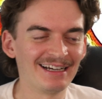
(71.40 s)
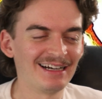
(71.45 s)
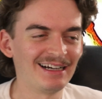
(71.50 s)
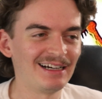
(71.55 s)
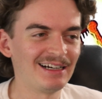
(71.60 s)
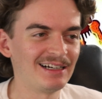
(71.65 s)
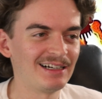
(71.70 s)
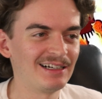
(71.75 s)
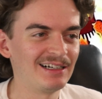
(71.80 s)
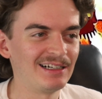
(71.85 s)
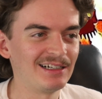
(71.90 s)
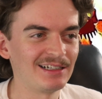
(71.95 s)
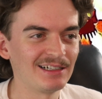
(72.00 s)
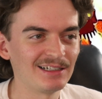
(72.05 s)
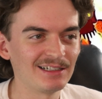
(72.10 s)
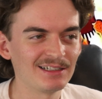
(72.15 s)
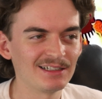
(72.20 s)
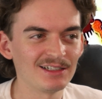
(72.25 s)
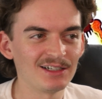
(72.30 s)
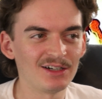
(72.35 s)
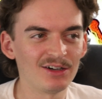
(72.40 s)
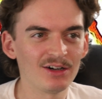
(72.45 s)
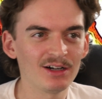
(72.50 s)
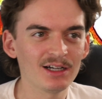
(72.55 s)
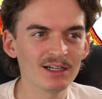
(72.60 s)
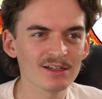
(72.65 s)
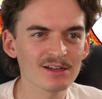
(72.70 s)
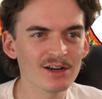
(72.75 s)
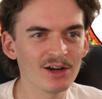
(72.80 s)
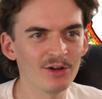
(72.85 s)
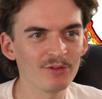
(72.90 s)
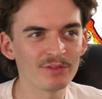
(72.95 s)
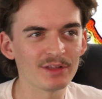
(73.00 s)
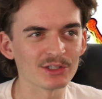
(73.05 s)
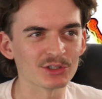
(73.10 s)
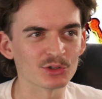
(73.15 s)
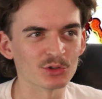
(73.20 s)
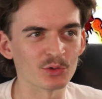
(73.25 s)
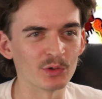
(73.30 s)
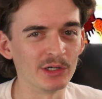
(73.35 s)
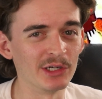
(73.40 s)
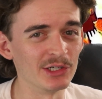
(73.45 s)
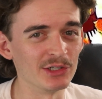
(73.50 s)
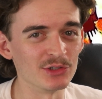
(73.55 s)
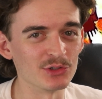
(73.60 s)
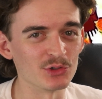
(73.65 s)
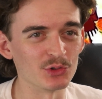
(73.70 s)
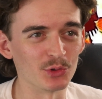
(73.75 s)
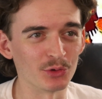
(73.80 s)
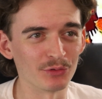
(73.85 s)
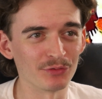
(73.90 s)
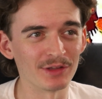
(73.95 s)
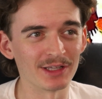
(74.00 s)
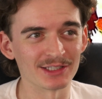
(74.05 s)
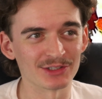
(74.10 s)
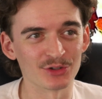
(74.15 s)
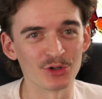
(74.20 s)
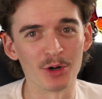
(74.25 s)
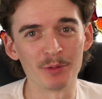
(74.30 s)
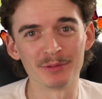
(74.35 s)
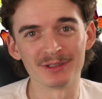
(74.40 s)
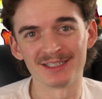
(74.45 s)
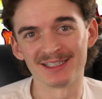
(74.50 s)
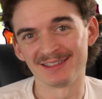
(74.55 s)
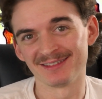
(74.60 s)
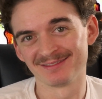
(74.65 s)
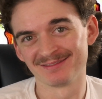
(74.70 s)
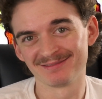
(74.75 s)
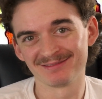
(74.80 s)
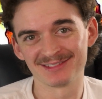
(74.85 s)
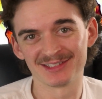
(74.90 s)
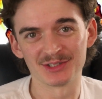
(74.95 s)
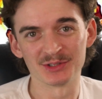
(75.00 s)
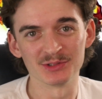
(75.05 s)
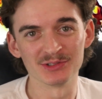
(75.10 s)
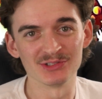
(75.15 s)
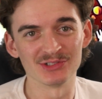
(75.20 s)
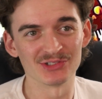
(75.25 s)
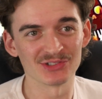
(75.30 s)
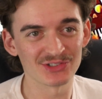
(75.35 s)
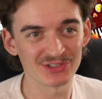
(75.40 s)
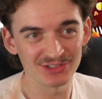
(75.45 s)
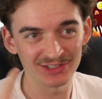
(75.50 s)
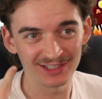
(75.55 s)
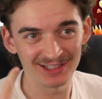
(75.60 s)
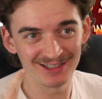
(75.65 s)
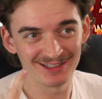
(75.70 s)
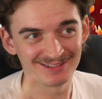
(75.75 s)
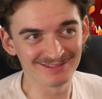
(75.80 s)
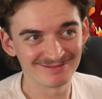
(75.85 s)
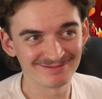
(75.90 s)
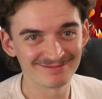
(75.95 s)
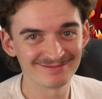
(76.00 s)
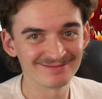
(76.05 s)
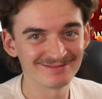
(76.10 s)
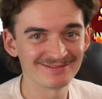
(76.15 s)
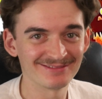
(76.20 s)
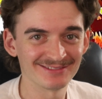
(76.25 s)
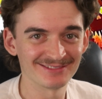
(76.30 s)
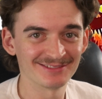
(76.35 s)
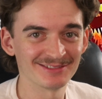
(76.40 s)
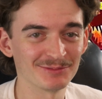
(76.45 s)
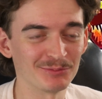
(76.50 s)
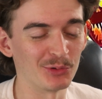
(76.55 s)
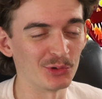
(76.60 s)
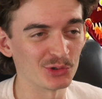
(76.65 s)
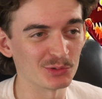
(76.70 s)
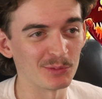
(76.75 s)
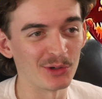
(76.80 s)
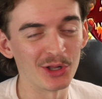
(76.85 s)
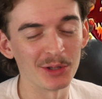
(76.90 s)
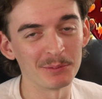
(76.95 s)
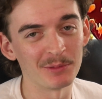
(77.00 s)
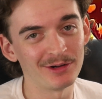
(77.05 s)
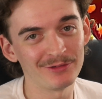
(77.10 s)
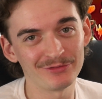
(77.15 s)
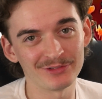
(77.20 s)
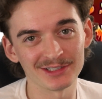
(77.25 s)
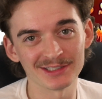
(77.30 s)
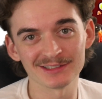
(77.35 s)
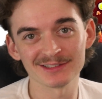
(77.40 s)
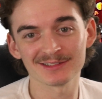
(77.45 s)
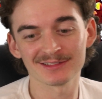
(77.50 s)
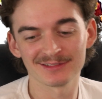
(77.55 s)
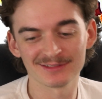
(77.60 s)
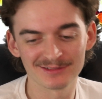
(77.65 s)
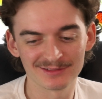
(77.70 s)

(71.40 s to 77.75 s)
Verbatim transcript: I don't know if that's cringe or if that's comedy, because put a smile on my face.